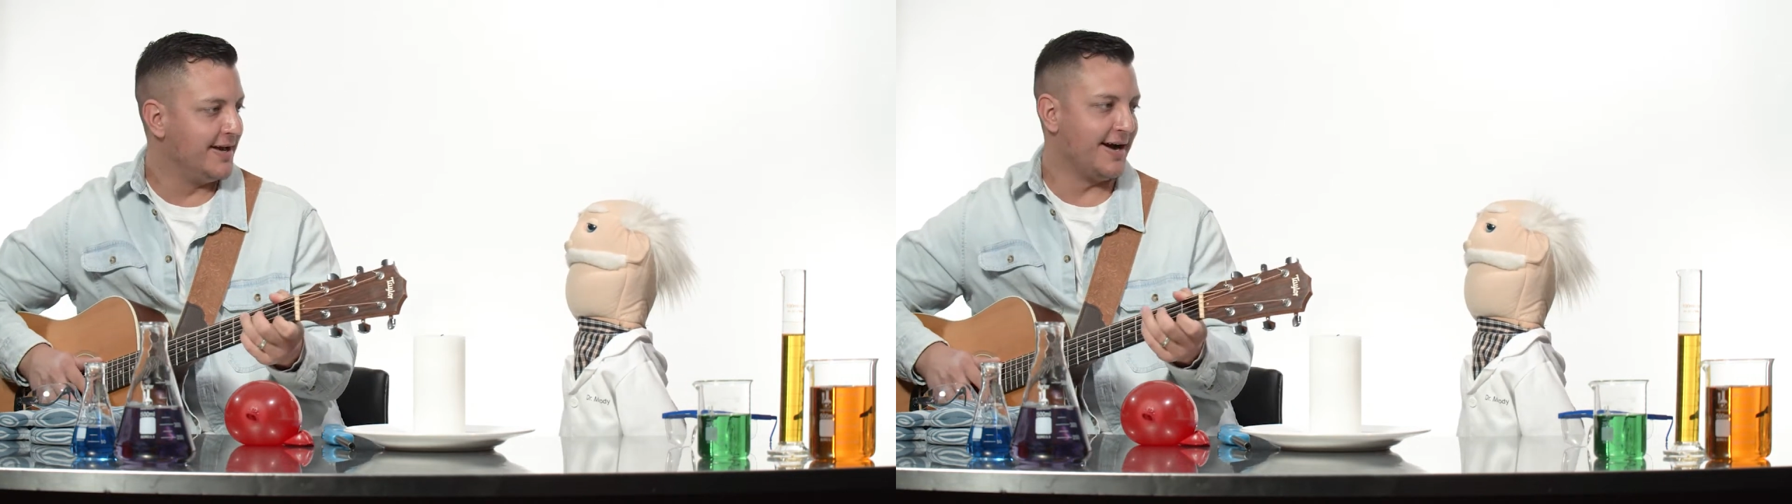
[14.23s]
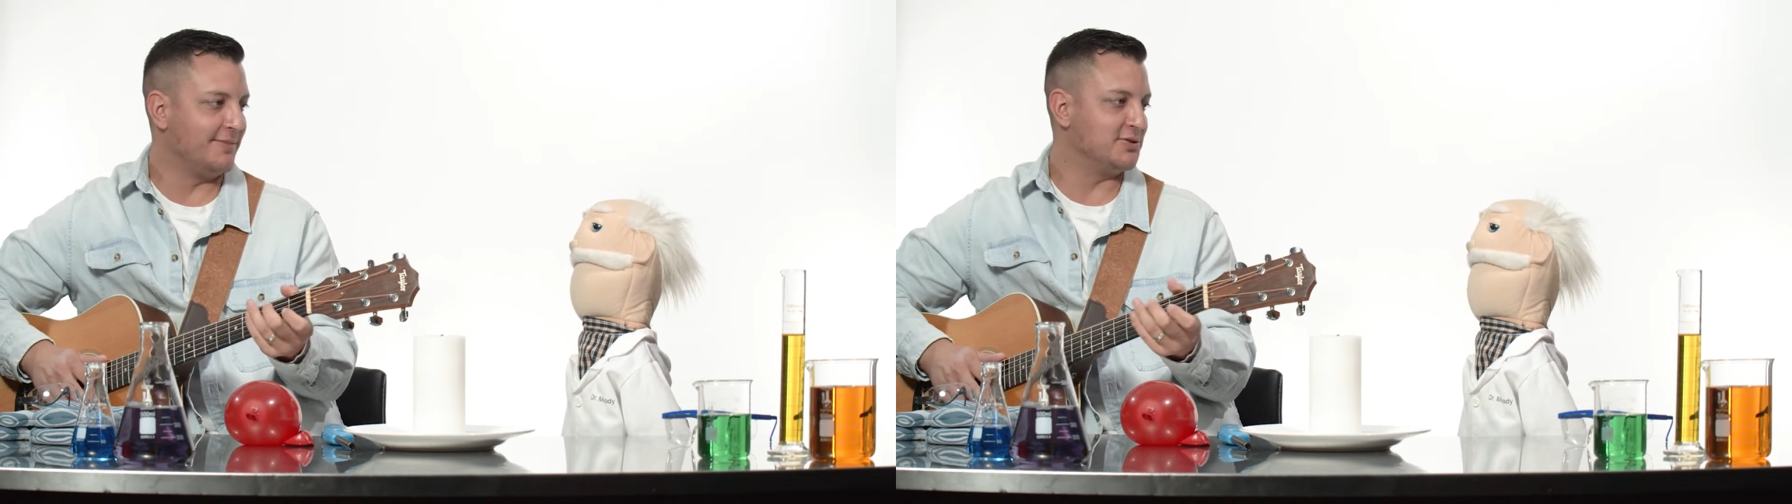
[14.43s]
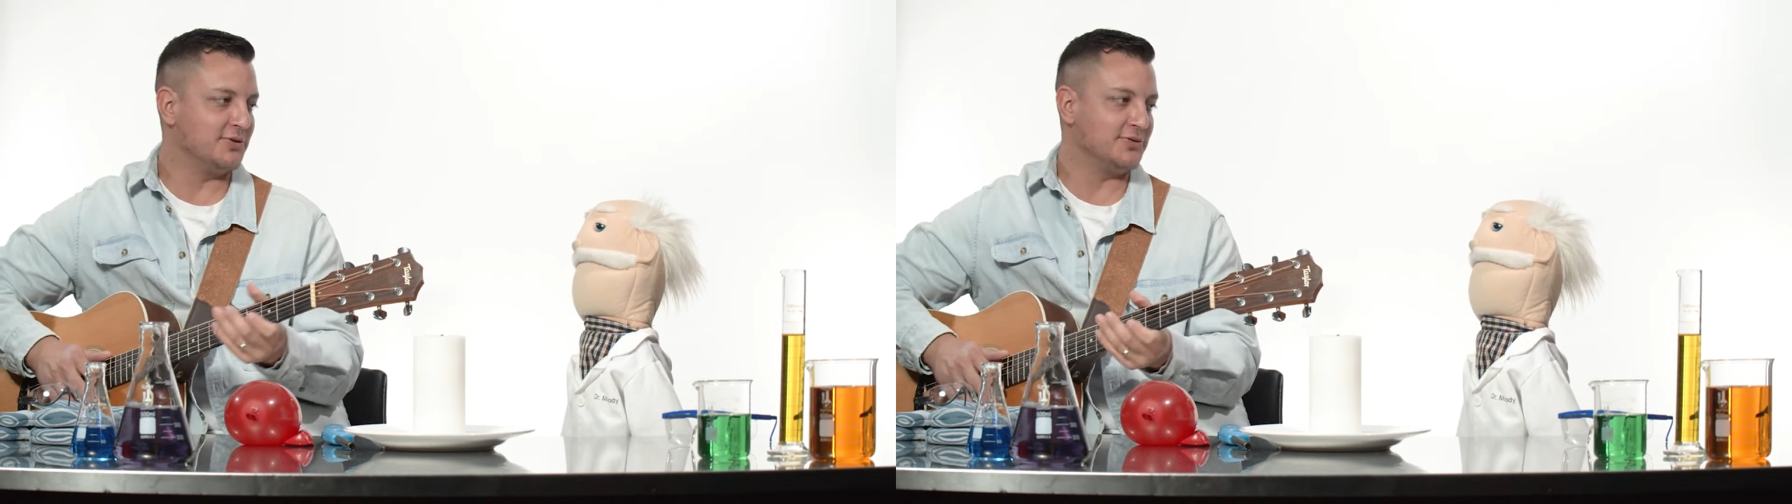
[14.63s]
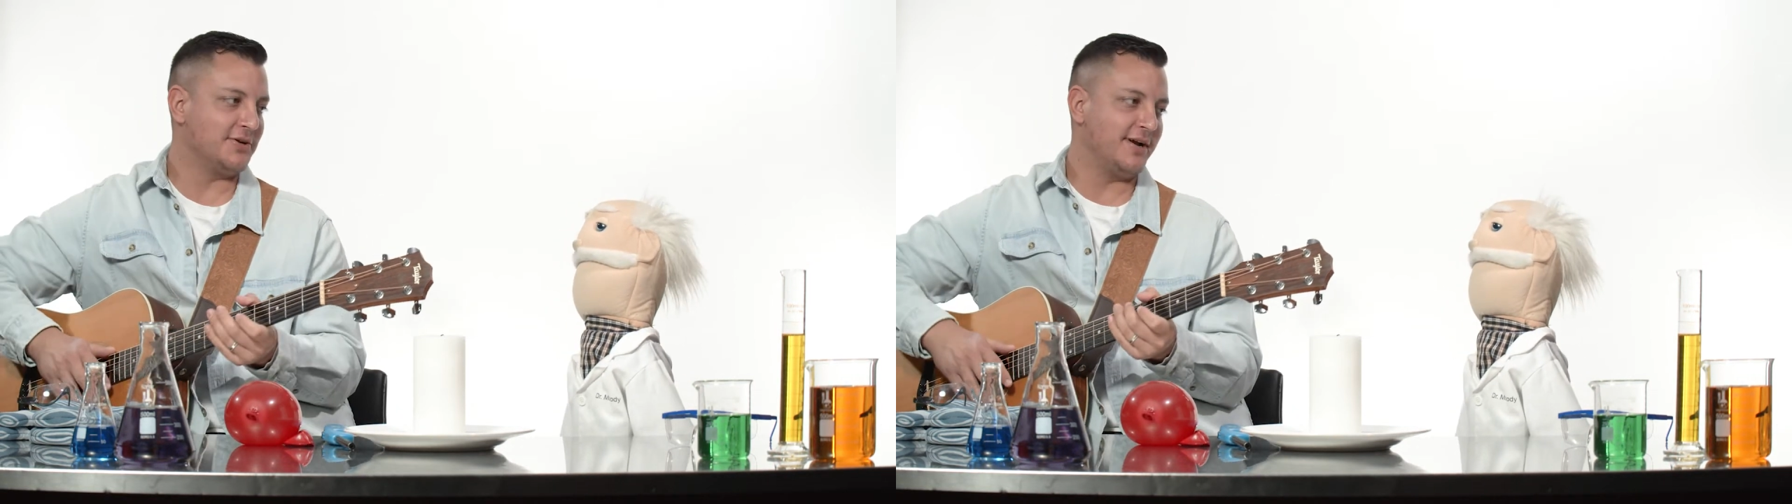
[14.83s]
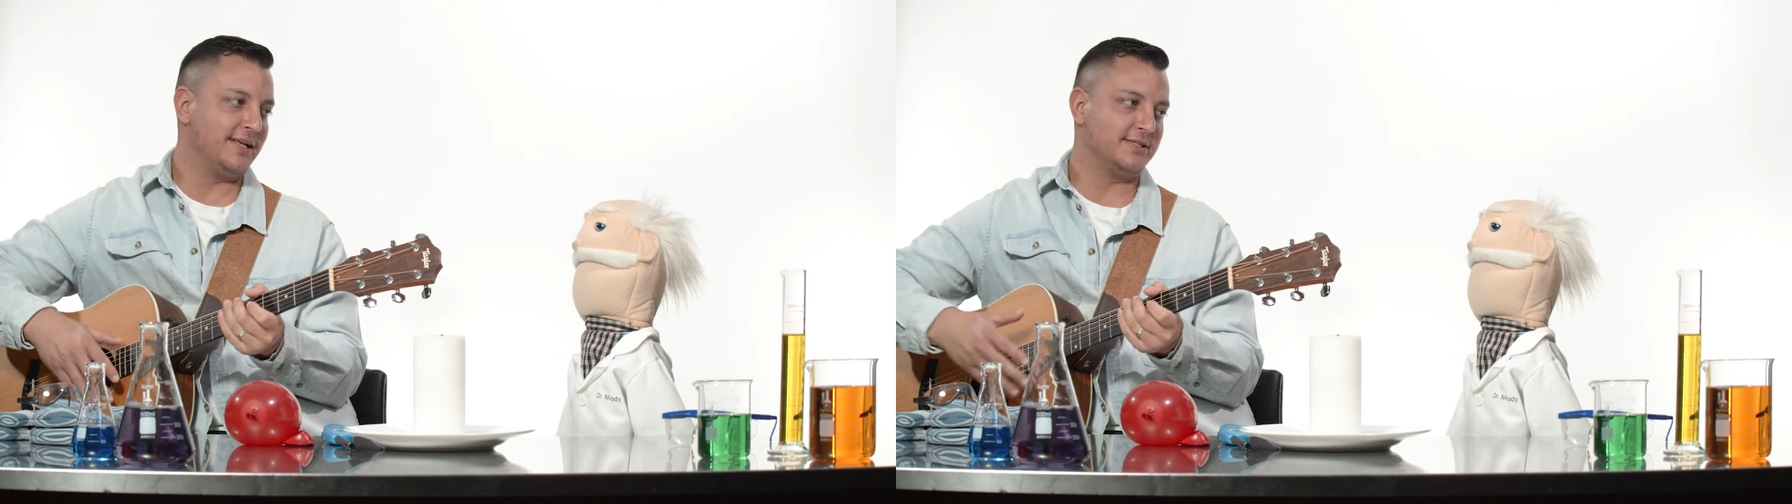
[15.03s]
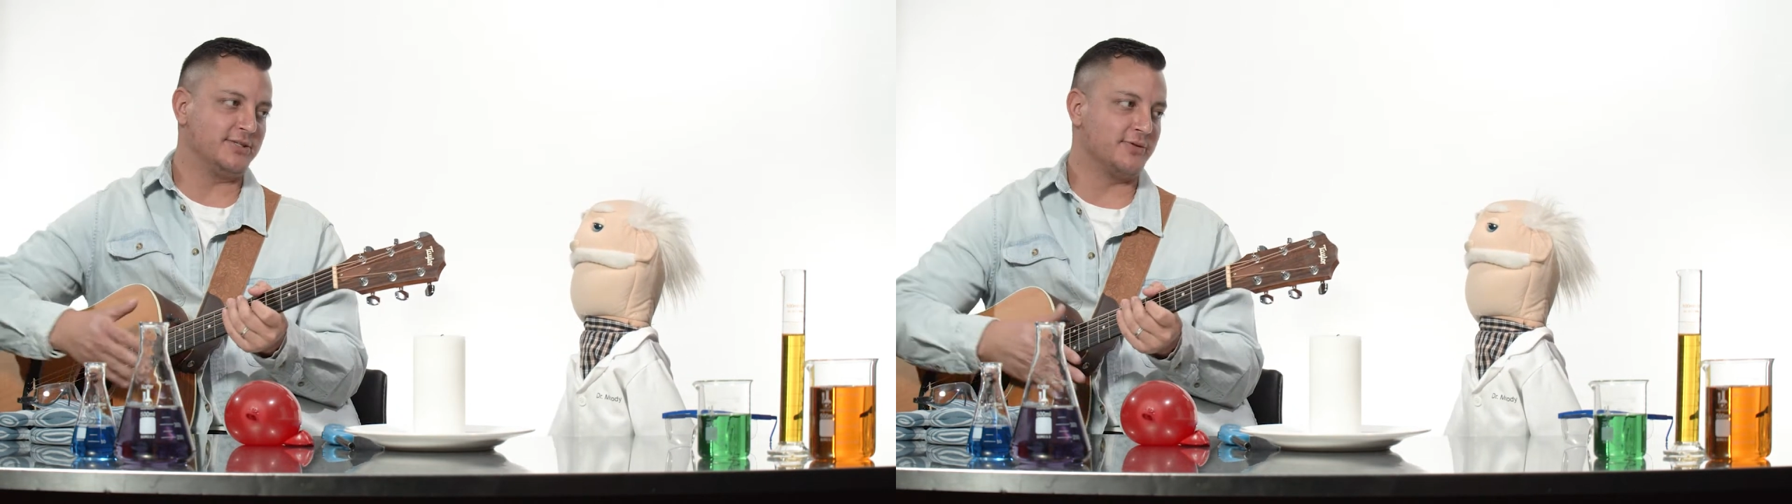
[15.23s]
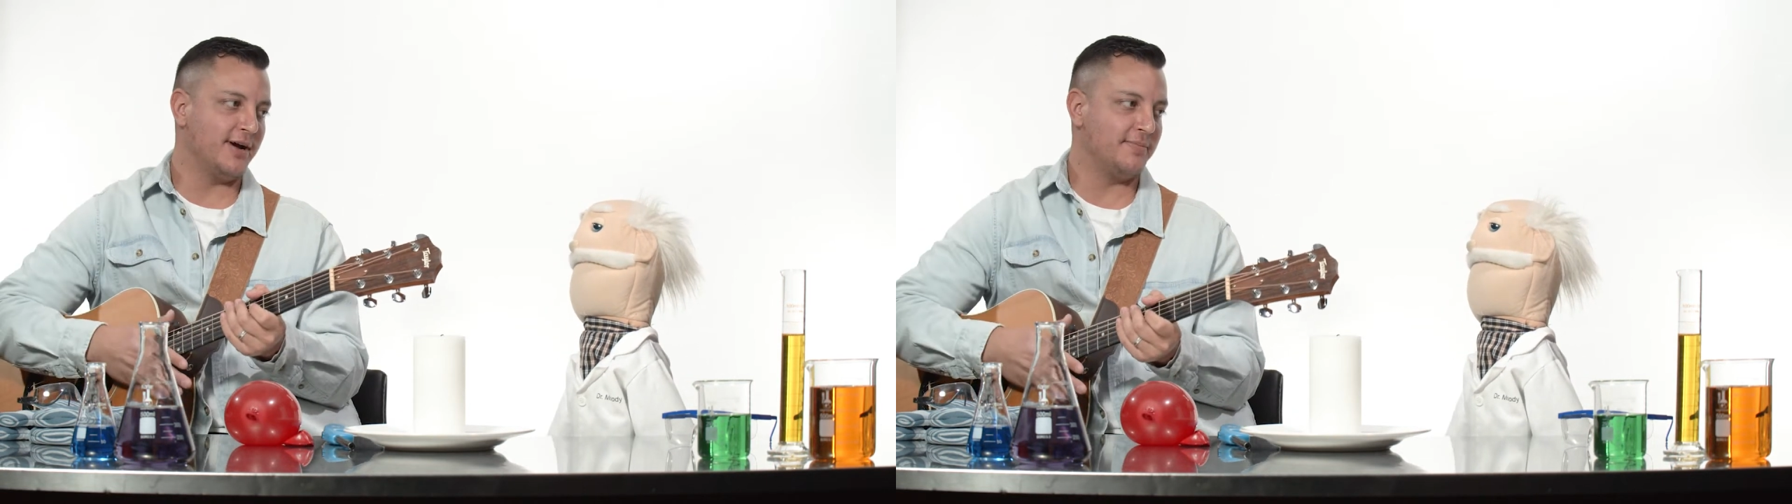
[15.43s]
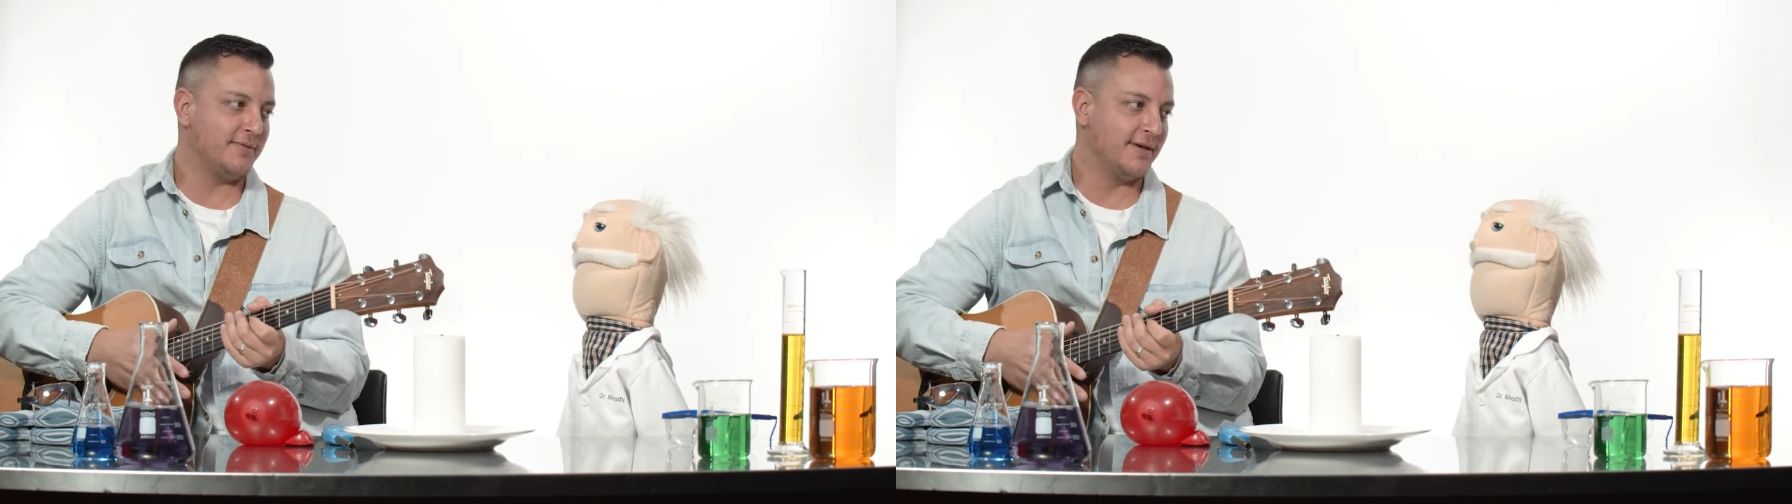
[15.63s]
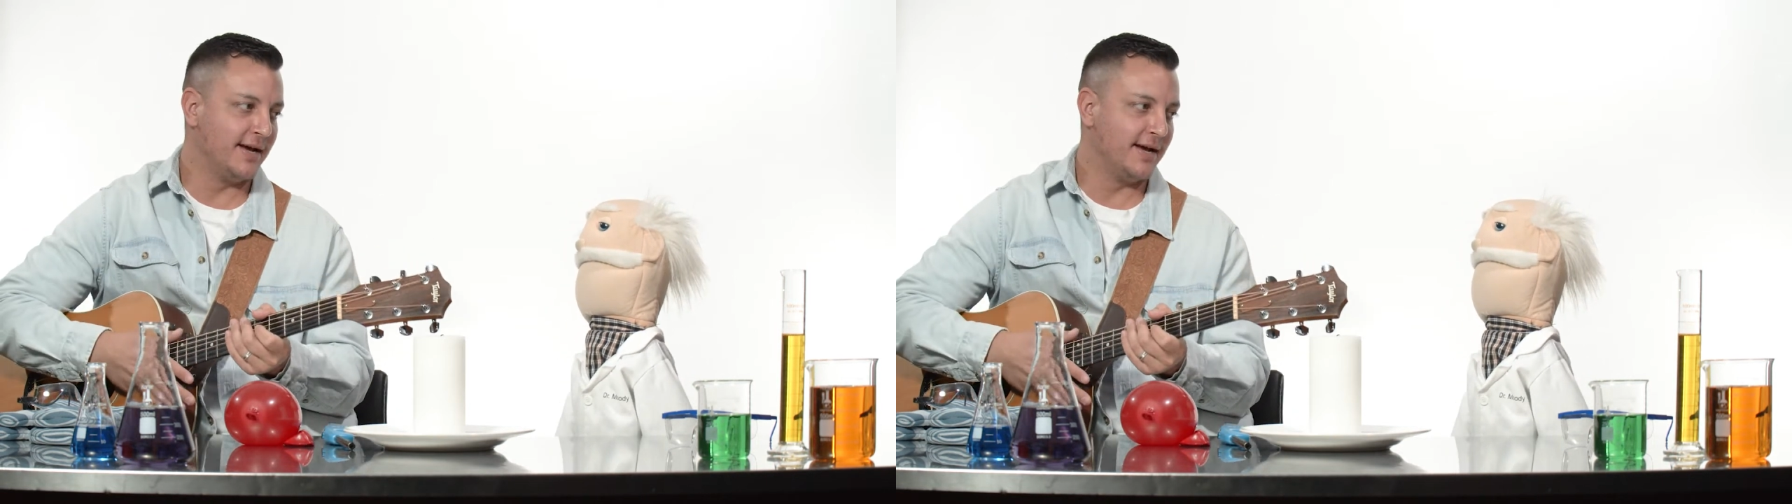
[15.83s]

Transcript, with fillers: I'm so sorry to interrupt.